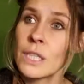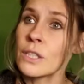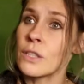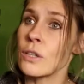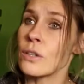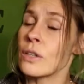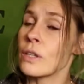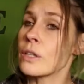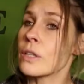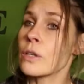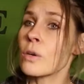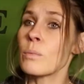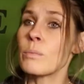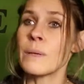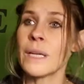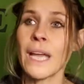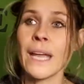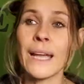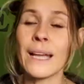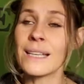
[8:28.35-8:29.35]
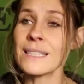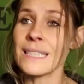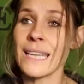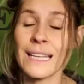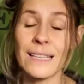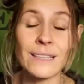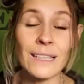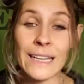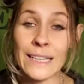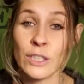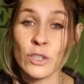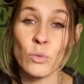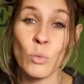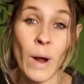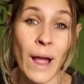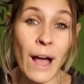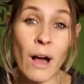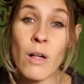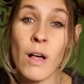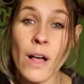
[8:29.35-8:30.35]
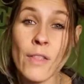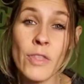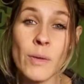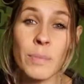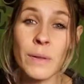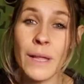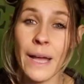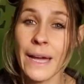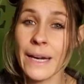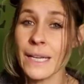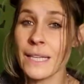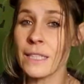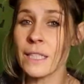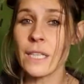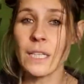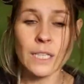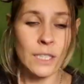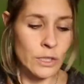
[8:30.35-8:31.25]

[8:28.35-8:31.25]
to the little beings that dwell on the planet,